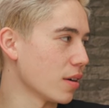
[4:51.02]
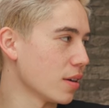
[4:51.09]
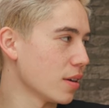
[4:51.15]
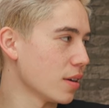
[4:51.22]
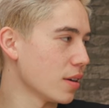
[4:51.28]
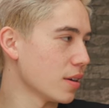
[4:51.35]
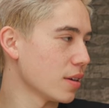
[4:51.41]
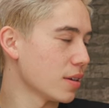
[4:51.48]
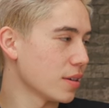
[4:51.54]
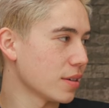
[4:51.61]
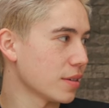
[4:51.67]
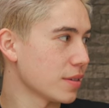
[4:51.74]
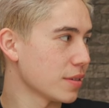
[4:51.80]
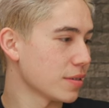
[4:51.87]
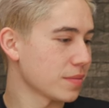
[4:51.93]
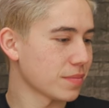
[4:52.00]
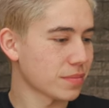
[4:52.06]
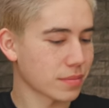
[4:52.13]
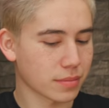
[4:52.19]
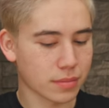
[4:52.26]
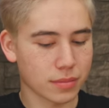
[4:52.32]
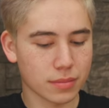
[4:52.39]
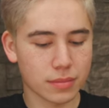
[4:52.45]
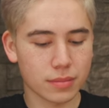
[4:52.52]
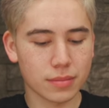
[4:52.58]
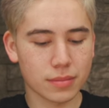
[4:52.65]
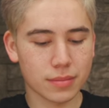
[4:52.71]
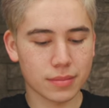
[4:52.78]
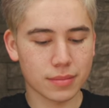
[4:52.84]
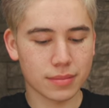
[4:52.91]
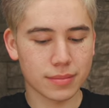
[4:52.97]

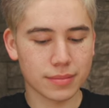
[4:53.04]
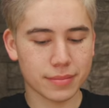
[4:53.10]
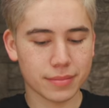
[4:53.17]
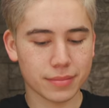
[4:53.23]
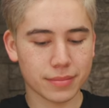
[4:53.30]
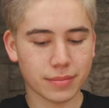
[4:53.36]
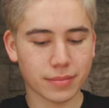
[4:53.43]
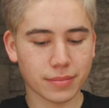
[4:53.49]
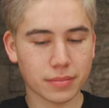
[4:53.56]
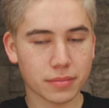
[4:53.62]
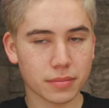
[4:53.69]
(silent)